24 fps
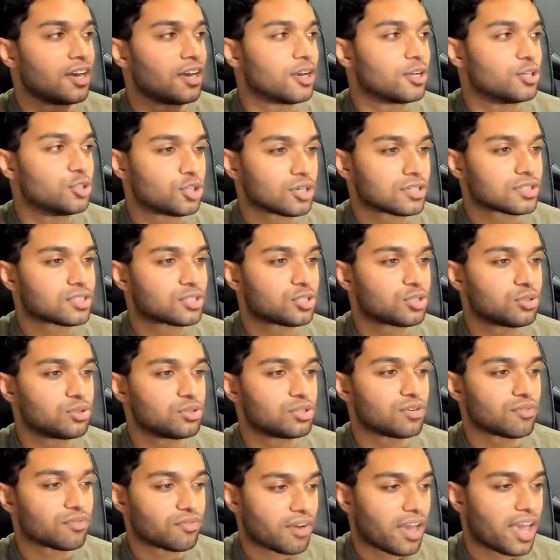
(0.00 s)
just to
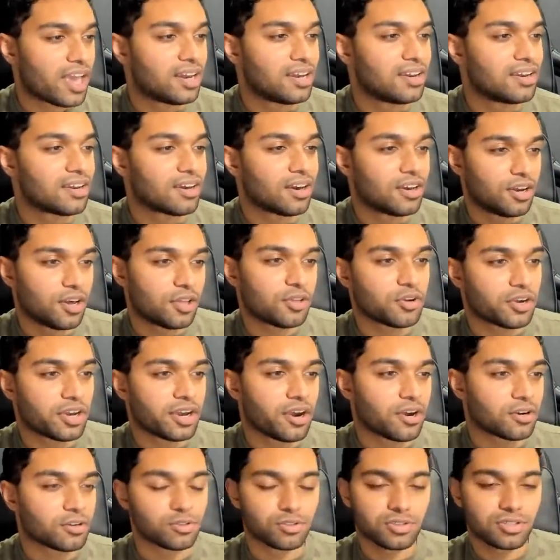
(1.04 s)
defend another
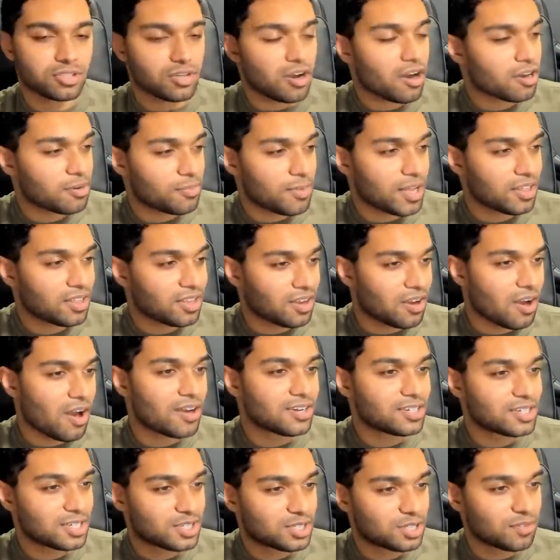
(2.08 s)
character. Just talk about the
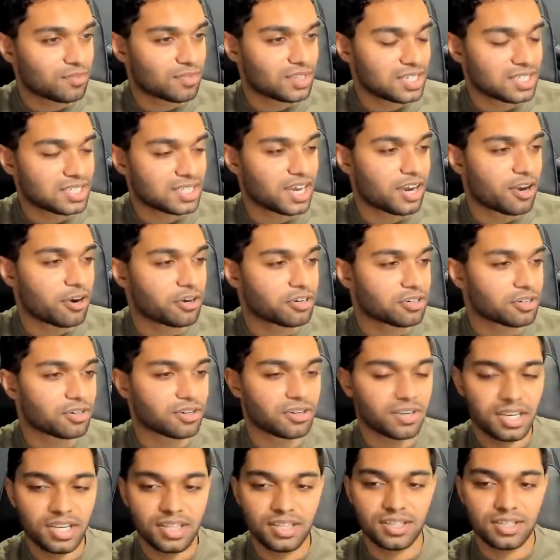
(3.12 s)
context of this character
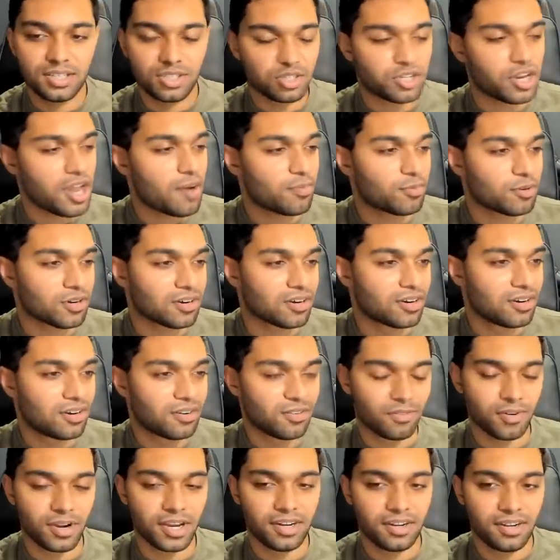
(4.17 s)
in this chapter,
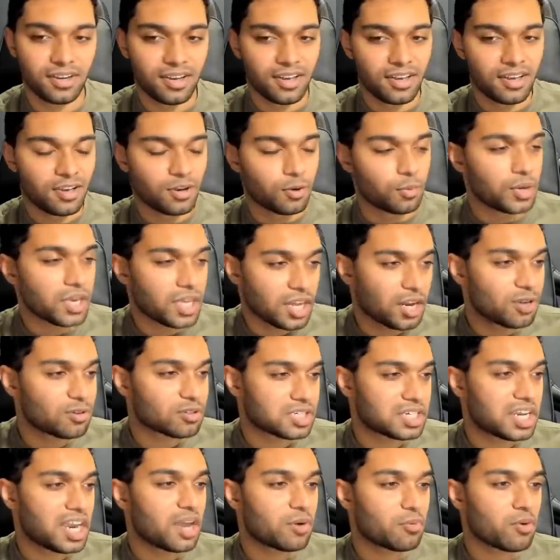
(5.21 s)
right? We can
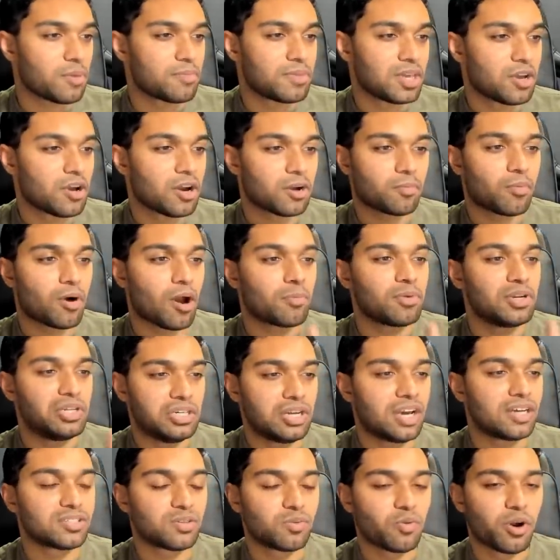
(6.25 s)
understand why Mihawk probably
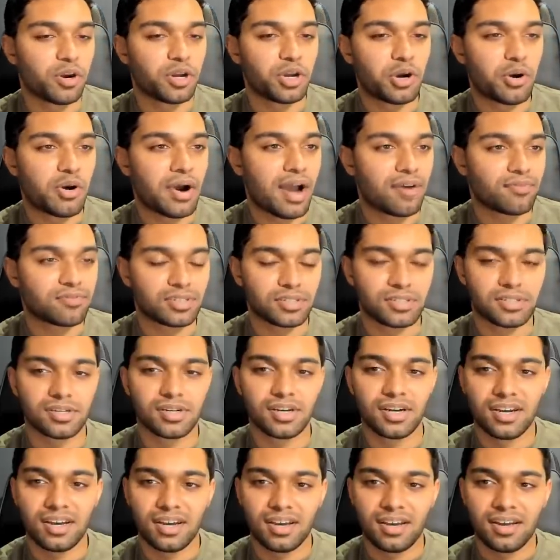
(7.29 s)
doesn't want to go after
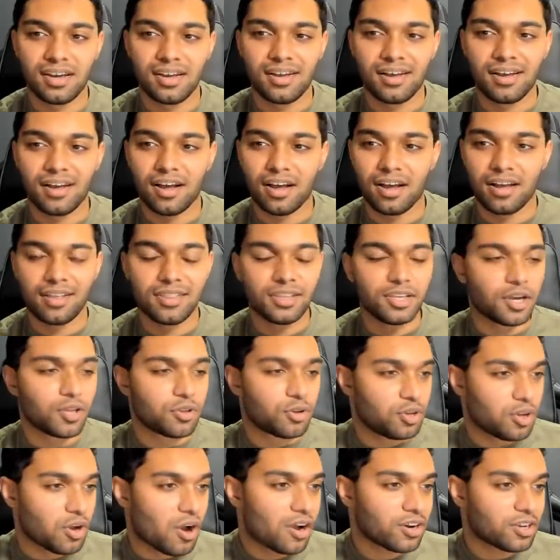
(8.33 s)
the other
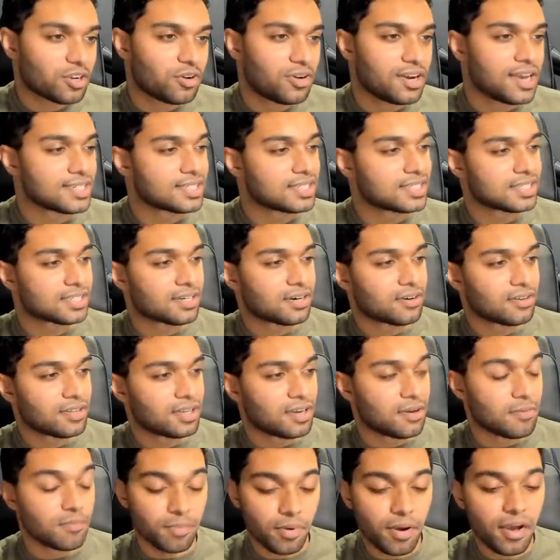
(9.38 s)
Yonko necessarily.
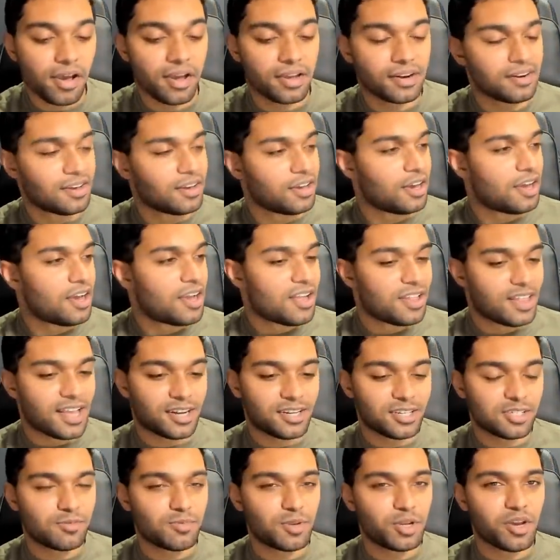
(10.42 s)
But that
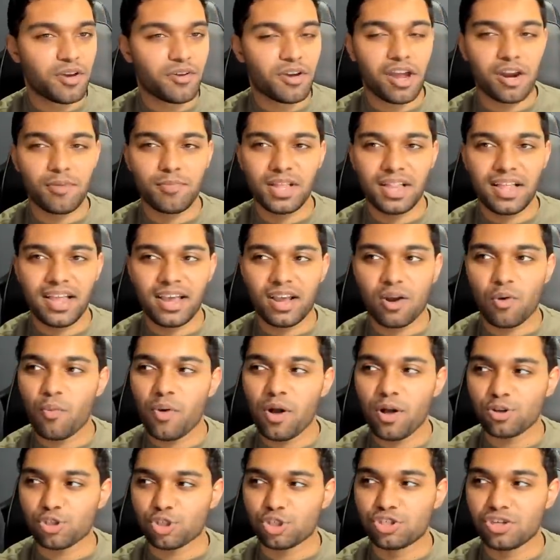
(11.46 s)
doesn't mean you gotta be like,
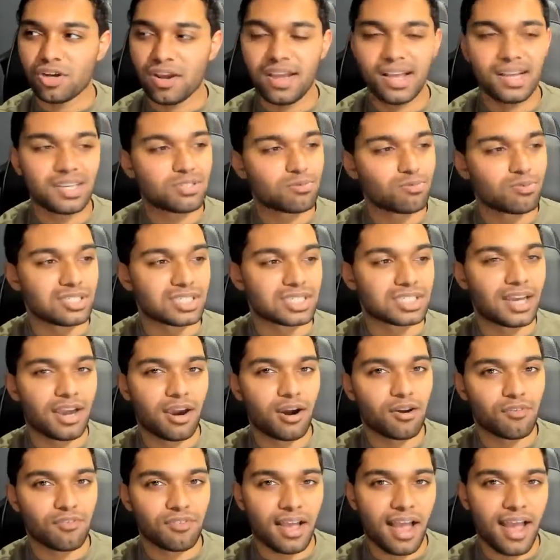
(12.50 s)
well, Shanks was scared
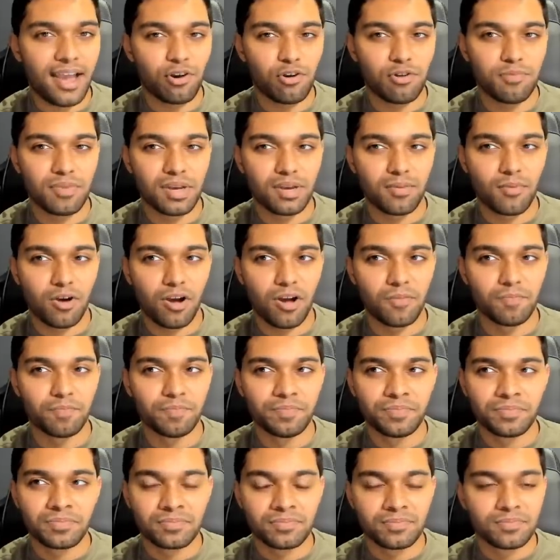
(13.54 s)
of Kaido and Big Mom.
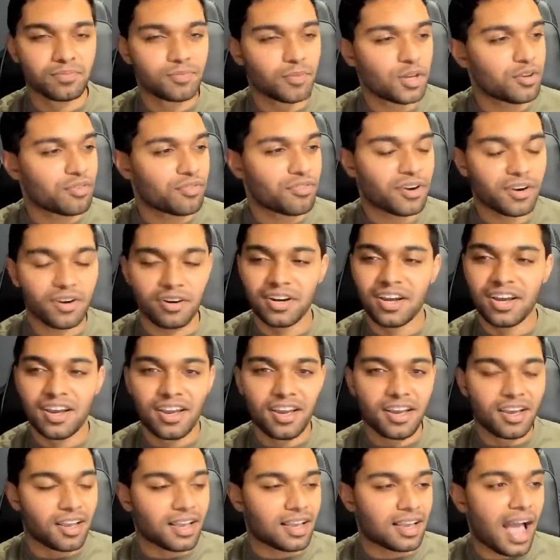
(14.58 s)
Motherfucker,
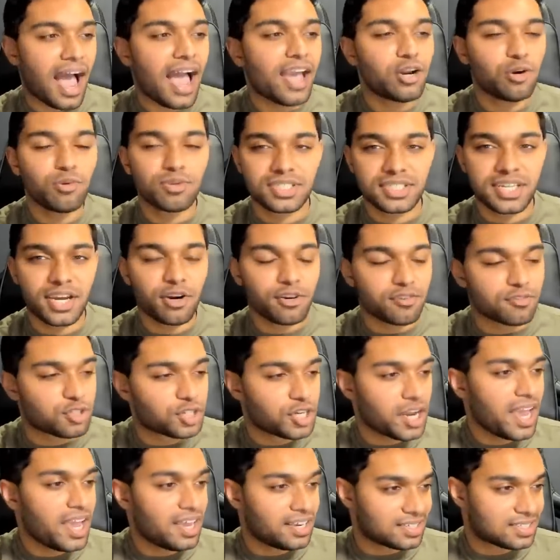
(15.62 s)
Kaido was scared of
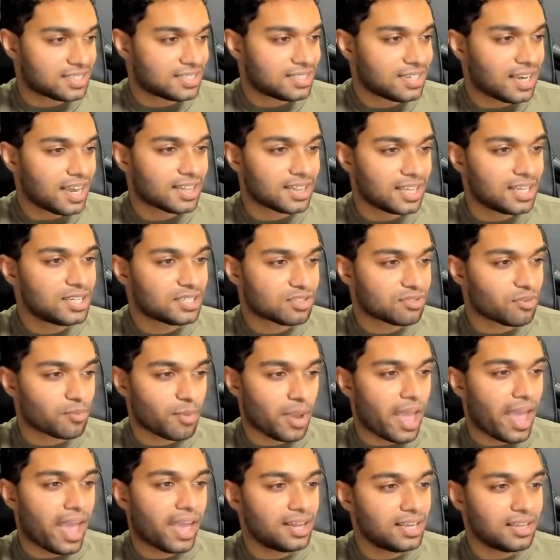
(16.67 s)
Shanks. At least from
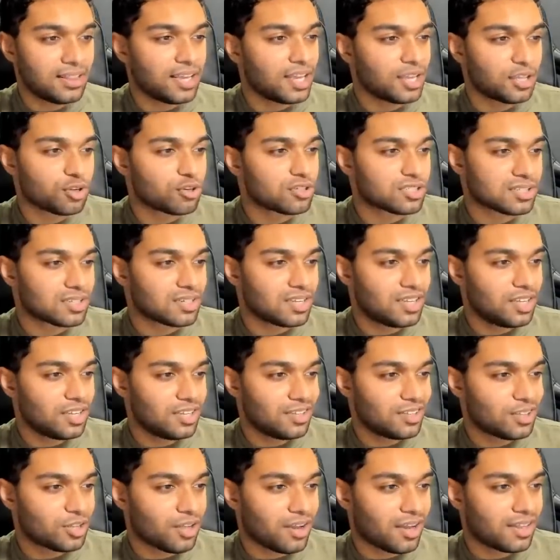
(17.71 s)
any, like,
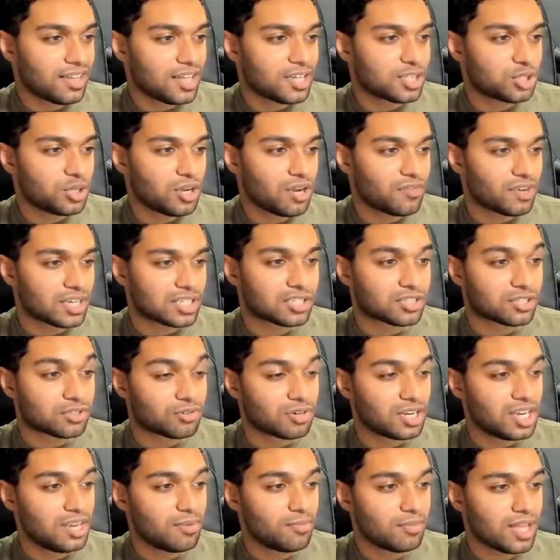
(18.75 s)
unless you have
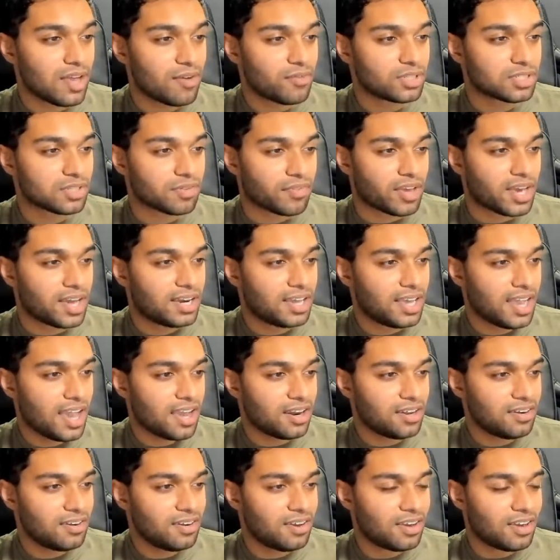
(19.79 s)
extreme levels of
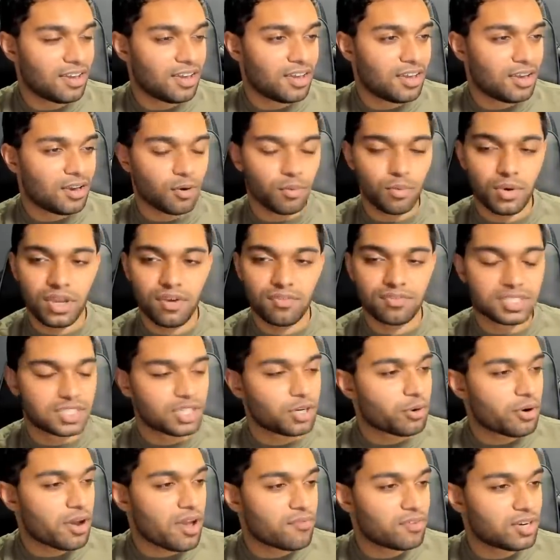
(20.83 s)
headcanon, we have
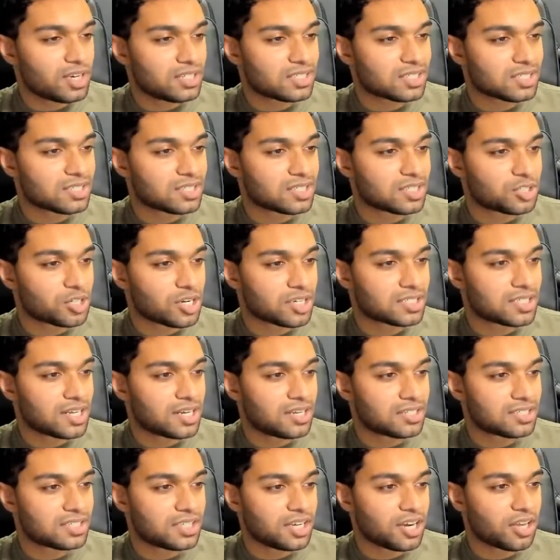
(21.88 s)
zero evidence to suggest that
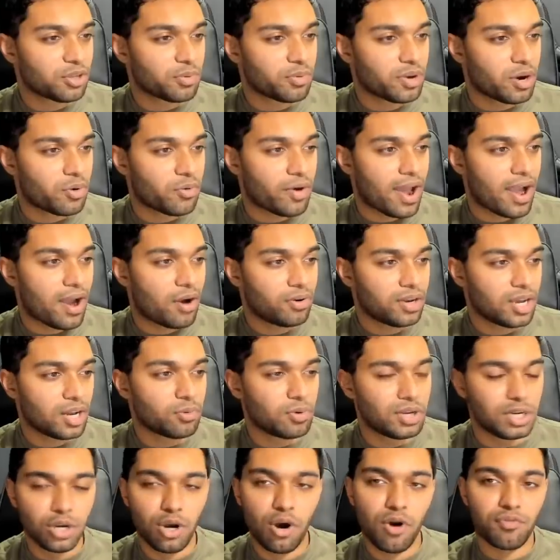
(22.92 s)
it's the other way around, and
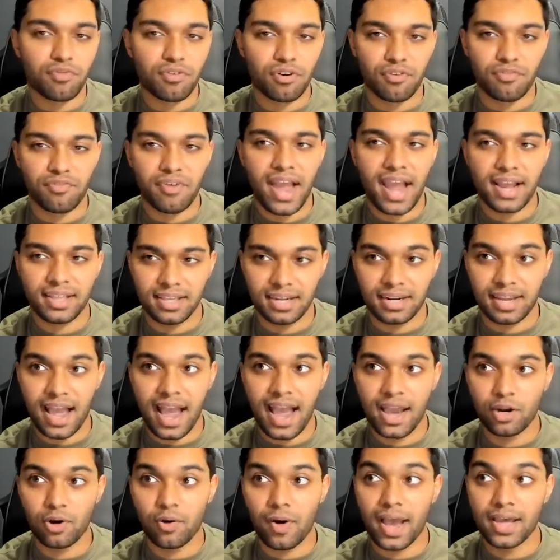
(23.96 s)
we know for a fact that
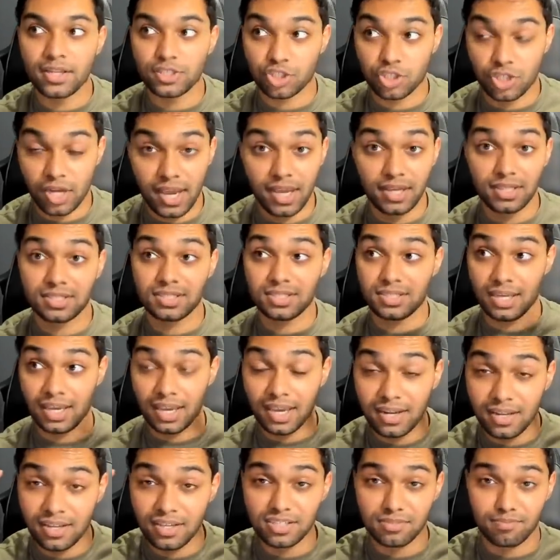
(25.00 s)
Kaido has Shanks
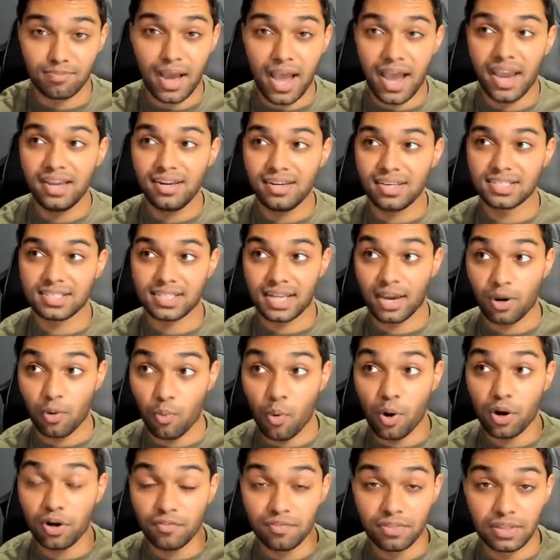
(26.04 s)
in his mind as, like,
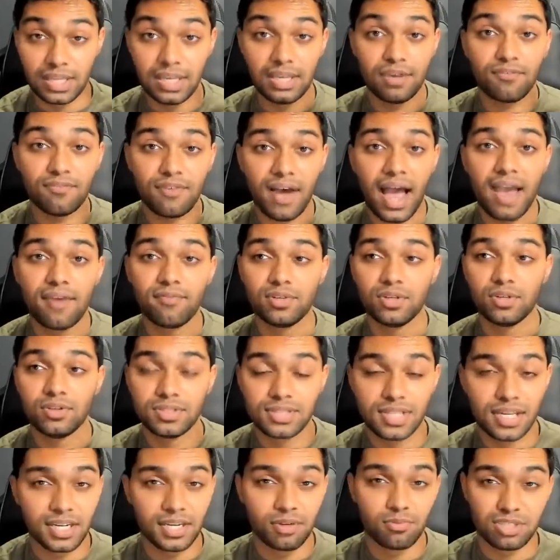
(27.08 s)
one of the 5 dudes
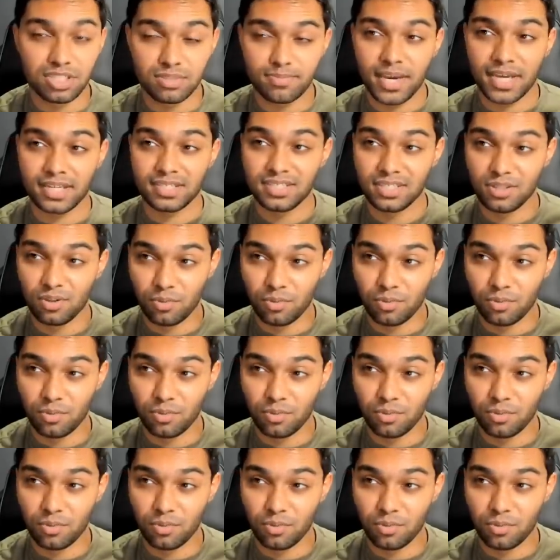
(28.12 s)
that he respects in the